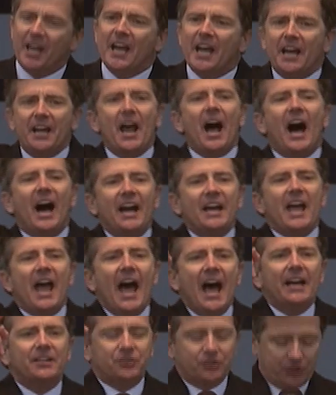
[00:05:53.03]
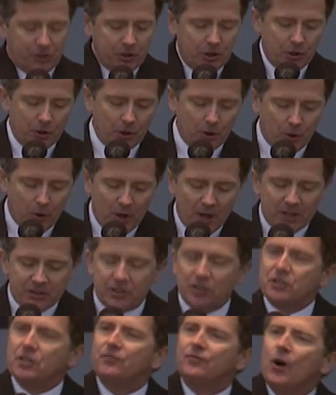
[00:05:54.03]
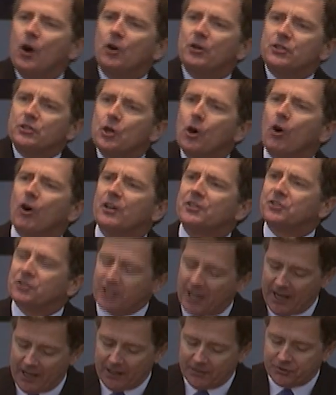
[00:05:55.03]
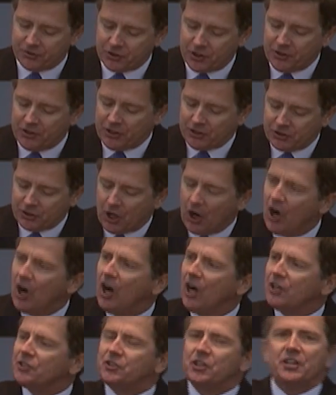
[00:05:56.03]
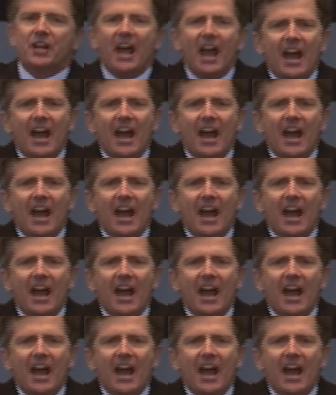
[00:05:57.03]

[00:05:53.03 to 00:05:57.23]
and I ask you to devote yourselves to this cause in